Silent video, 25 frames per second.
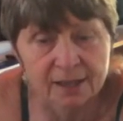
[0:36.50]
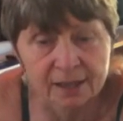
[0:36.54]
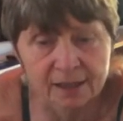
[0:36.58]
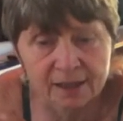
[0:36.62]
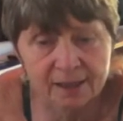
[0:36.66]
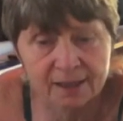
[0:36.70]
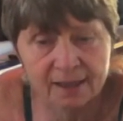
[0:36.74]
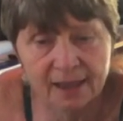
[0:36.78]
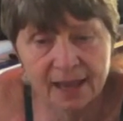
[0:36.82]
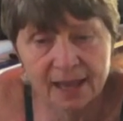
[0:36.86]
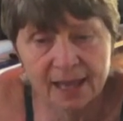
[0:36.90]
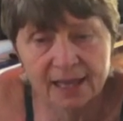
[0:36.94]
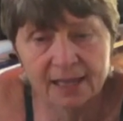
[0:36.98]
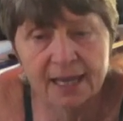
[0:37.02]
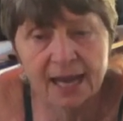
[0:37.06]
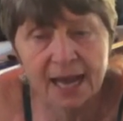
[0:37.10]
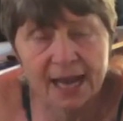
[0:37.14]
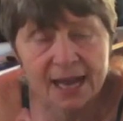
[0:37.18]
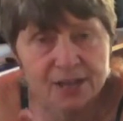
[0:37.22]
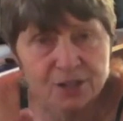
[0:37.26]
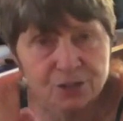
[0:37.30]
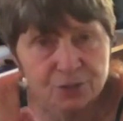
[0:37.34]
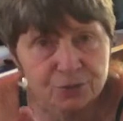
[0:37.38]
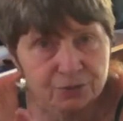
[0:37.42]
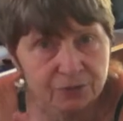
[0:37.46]
Then,
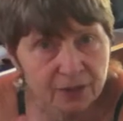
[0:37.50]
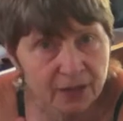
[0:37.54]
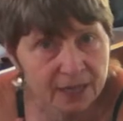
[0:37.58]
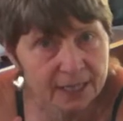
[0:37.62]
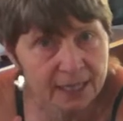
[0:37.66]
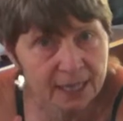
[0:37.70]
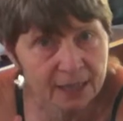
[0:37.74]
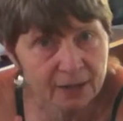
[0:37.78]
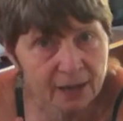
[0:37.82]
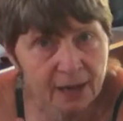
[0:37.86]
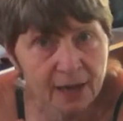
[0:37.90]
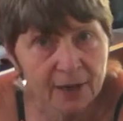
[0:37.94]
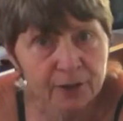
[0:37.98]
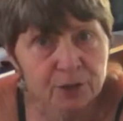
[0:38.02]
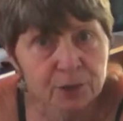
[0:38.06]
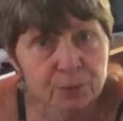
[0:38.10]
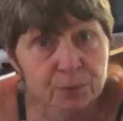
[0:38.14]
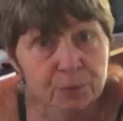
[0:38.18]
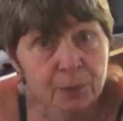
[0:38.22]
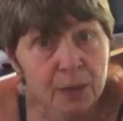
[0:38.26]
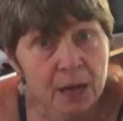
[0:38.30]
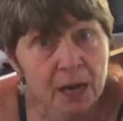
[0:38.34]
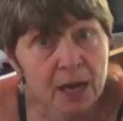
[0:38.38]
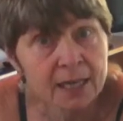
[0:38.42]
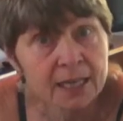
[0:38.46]
as you find out how your
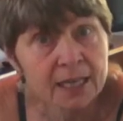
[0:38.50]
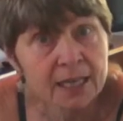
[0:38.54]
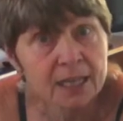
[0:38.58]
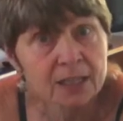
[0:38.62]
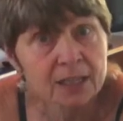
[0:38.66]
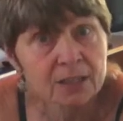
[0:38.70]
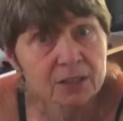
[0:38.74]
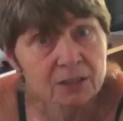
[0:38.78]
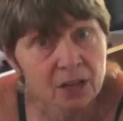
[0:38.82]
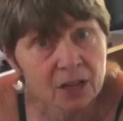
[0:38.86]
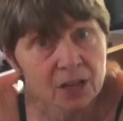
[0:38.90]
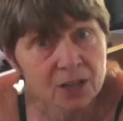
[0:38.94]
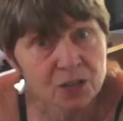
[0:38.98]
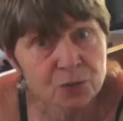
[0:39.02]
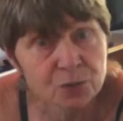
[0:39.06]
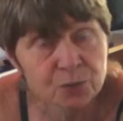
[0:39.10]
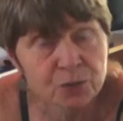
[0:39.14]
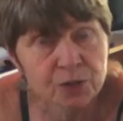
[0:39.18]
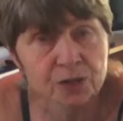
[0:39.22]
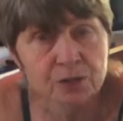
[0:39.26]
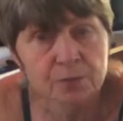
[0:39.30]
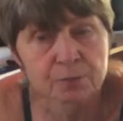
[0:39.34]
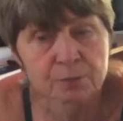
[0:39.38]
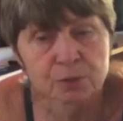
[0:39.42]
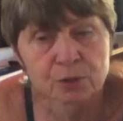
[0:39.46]
body does
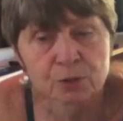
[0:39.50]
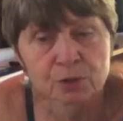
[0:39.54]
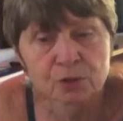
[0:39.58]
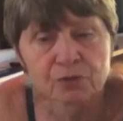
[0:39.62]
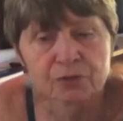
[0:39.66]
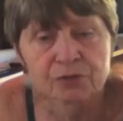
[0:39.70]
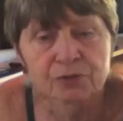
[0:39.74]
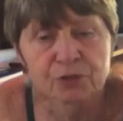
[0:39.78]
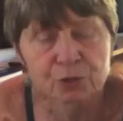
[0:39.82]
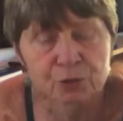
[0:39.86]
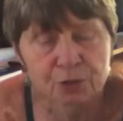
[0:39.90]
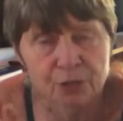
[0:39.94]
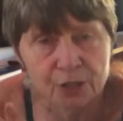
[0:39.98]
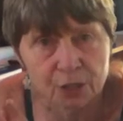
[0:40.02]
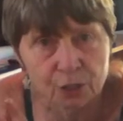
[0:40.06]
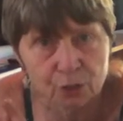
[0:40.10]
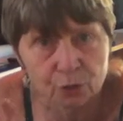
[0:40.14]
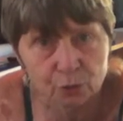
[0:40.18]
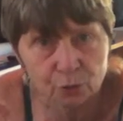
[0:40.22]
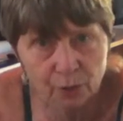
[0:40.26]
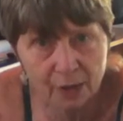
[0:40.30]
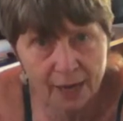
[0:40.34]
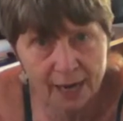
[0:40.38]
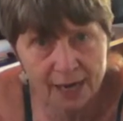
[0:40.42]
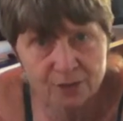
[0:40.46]
with the move, you can
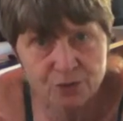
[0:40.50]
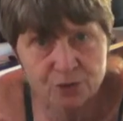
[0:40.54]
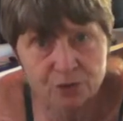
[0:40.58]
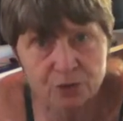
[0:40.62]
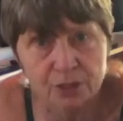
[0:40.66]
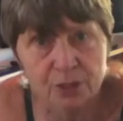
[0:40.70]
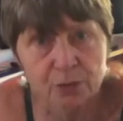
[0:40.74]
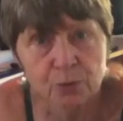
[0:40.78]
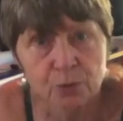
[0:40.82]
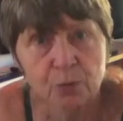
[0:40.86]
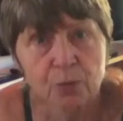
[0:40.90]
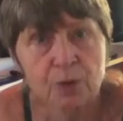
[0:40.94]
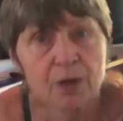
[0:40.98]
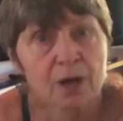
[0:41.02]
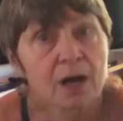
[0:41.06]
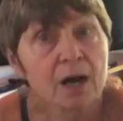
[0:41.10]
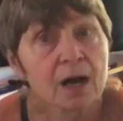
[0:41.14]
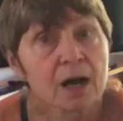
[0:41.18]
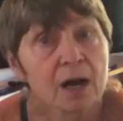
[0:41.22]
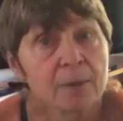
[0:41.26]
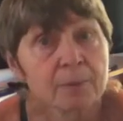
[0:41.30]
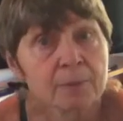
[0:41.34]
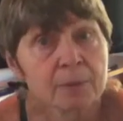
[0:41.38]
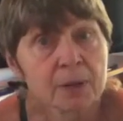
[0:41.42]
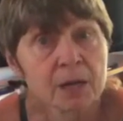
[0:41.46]
gradually work
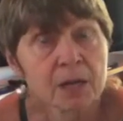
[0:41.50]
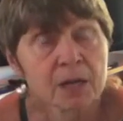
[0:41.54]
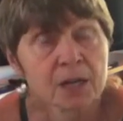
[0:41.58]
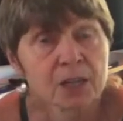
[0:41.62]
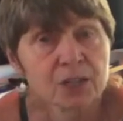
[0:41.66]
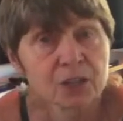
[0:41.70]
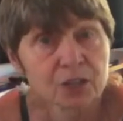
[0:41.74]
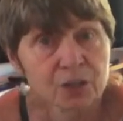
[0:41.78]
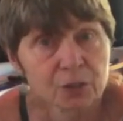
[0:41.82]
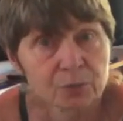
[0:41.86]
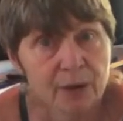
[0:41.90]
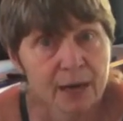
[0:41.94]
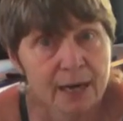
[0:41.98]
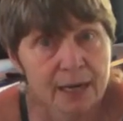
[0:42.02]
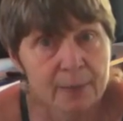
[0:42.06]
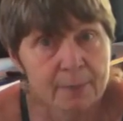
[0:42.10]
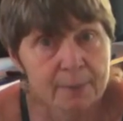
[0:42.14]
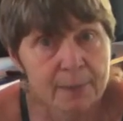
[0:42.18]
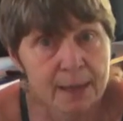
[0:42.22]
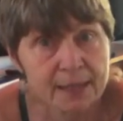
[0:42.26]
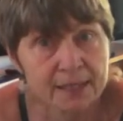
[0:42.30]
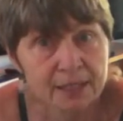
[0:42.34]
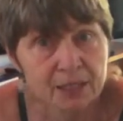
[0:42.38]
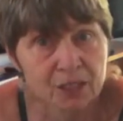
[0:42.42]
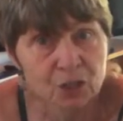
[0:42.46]
up to the
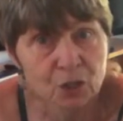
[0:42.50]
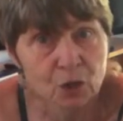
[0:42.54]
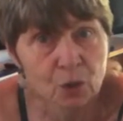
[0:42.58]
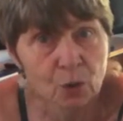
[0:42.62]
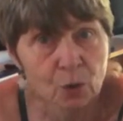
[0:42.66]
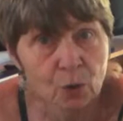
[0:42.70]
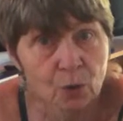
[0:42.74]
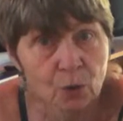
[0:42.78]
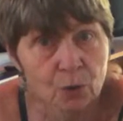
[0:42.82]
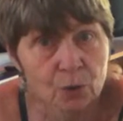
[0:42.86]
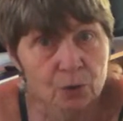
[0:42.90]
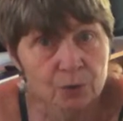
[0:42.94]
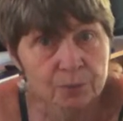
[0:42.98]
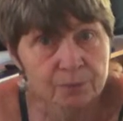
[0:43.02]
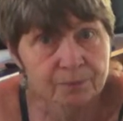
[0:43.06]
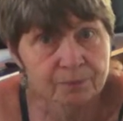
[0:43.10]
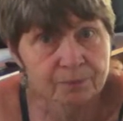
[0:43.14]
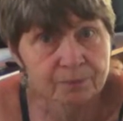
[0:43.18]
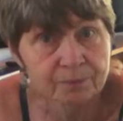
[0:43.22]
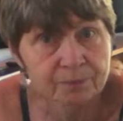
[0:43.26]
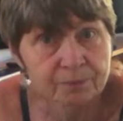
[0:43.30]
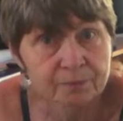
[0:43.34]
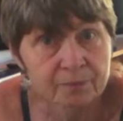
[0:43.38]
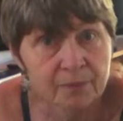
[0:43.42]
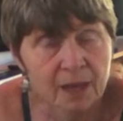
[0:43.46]
recommended goal.
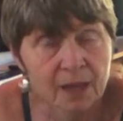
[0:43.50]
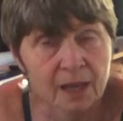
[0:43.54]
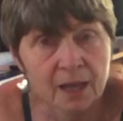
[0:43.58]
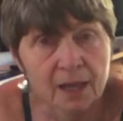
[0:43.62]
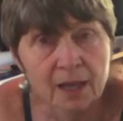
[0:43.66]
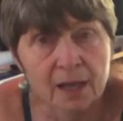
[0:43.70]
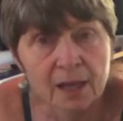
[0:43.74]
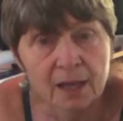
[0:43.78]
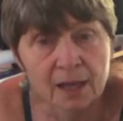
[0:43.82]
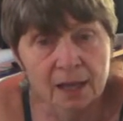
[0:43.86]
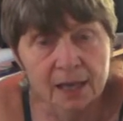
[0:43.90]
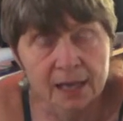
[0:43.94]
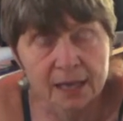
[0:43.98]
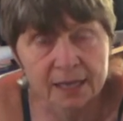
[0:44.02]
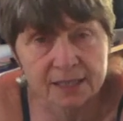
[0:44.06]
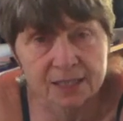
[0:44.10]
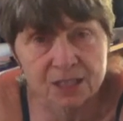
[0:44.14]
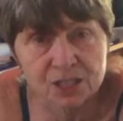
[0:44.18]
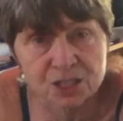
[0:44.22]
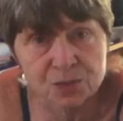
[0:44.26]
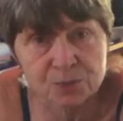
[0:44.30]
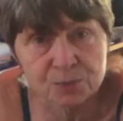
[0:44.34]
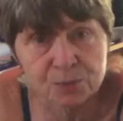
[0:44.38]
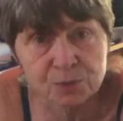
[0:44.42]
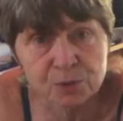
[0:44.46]
In
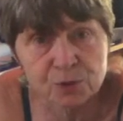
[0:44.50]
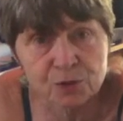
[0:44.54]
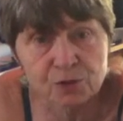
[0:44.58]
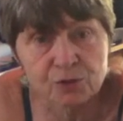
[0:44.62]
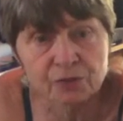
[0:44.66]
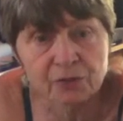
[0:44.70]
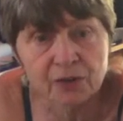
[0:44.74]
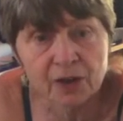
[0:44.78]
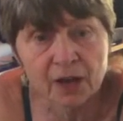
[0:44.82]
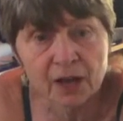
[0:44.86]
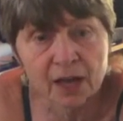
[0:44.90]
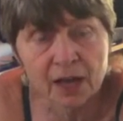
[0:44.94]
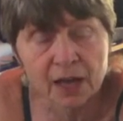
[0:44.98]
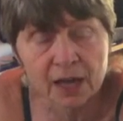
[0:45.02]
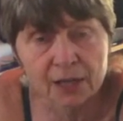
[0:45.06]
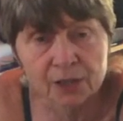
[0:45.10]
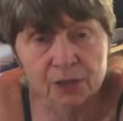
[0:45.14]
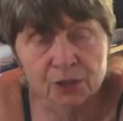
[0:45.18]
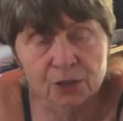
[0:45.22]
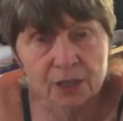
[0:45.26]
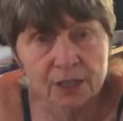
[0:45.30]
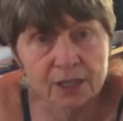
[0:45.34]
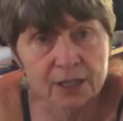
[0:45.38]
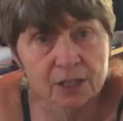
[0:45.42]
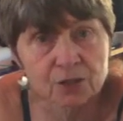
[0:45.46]
this move,
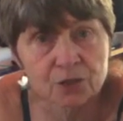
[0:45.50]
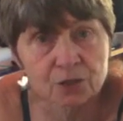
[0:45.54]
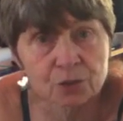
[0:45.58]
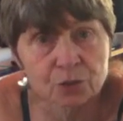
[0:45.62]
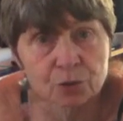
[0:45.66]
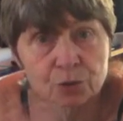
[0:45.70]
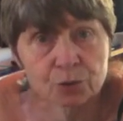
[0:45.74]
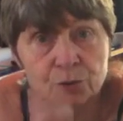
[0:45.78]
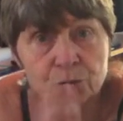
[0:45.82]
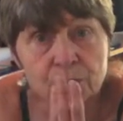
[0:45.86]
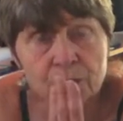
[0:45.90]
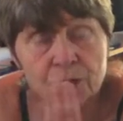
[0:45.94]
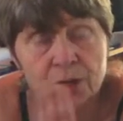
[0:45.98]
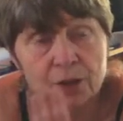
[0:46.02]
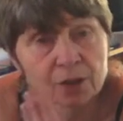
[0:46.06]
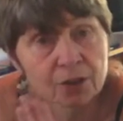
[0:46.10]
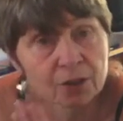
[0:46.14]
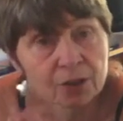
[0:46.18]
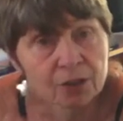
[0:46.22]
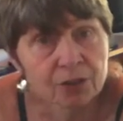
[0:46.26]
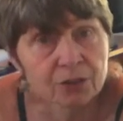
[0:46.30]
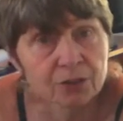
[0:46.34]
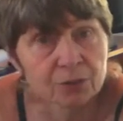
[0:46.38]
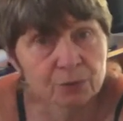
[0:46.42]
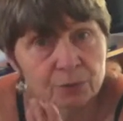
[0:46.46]
you're going to do
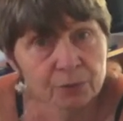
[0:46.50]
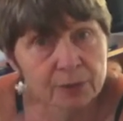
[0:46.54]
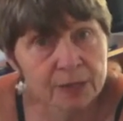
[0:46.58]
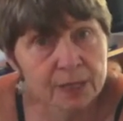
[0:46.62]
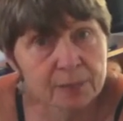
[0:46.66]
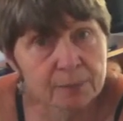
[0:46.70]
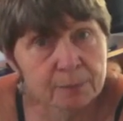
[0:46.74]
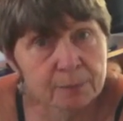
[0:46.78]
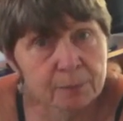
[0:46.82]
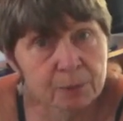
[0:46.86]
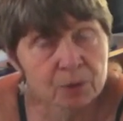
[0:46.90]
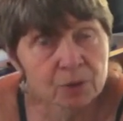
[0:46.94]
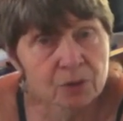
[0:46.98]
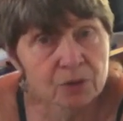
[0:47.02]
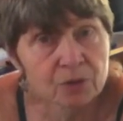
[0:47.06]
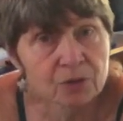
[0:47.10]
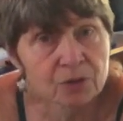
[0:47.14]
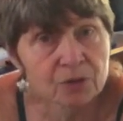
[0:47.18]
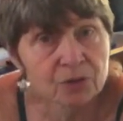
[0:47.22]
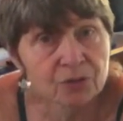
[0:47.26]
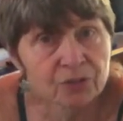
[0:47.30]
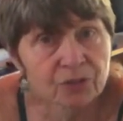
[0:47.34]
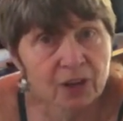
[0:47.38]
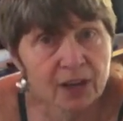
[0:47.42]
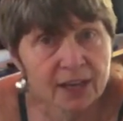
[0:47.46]
3
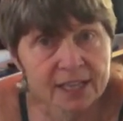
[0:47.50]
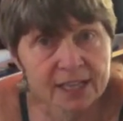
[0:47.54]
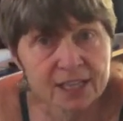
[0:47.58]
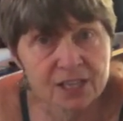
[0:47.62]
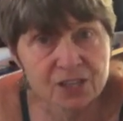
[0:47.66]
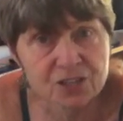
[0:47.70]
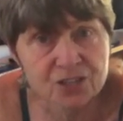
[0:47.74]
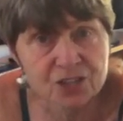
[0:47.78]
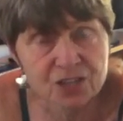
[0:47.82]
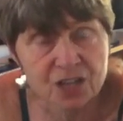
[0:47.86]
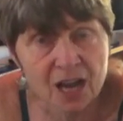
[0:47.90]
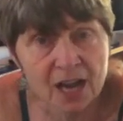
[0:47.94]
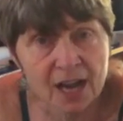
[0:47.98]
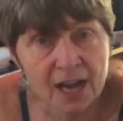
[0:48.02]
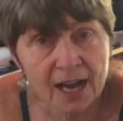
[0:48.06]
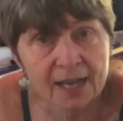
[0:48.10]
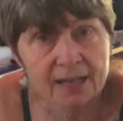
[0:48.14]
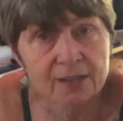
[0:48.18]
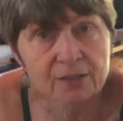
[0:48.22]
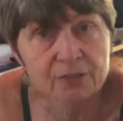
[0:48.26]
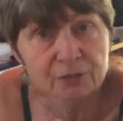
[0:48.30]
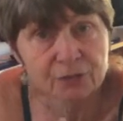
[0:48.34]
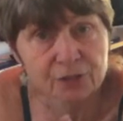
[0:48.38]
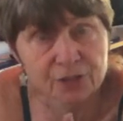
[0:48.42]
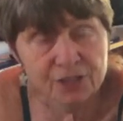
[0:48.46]
pulls on each
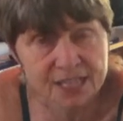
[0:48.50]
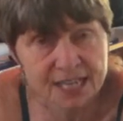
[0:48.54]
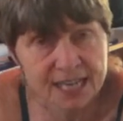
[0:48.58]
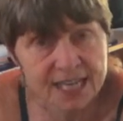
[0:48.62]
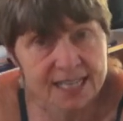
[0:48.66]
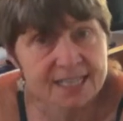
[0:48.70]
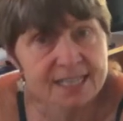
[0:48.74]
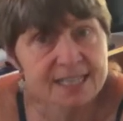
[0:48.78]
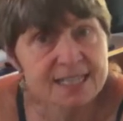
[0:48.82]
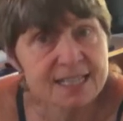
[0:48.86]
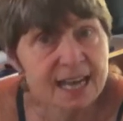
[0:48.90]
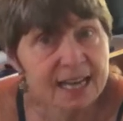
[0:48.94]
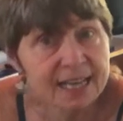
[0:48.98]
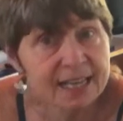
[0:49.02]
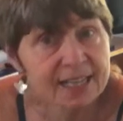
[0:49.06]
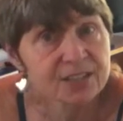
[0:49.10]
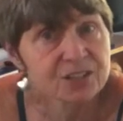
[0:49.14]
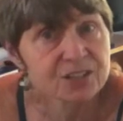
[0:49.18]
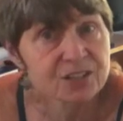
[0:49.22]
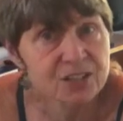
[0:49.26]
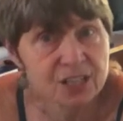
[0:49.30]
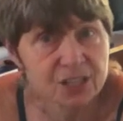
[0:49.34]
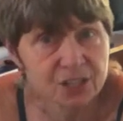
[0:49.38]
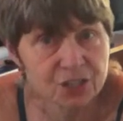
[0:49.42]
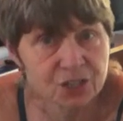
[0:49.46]
side for 10
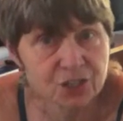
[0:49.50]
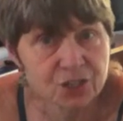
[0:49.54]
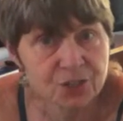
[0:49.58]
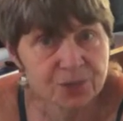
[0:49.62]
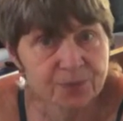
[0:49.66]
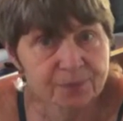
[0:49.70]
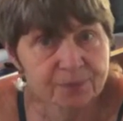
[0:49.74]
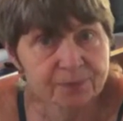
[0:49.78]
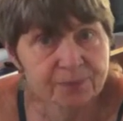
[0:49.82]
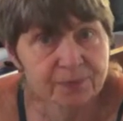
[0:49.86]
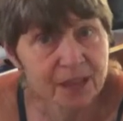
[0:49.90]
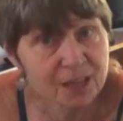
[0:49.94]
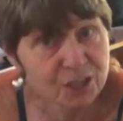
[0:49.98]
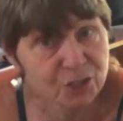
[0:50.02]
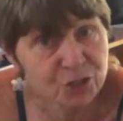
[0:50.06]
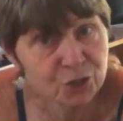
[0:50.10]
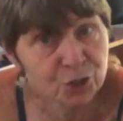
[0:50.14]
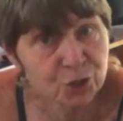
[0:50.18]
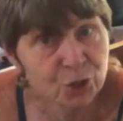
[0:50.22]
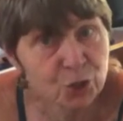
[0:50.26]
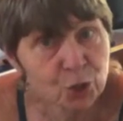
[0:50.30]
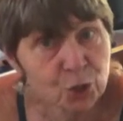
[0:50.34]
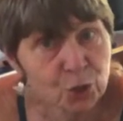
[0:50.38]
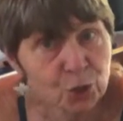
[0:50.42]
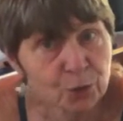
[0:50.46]
seconds each. That's
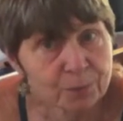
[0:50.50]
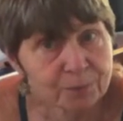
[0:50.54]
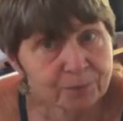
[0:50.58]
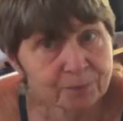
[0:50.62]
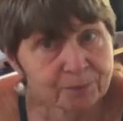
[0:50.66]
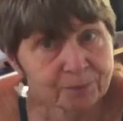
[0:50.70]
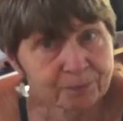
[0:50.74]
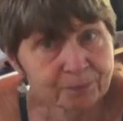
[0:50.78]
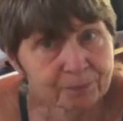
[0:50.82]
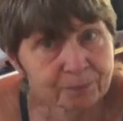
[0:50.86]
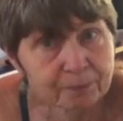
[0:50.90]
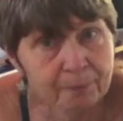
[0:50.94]
your goal.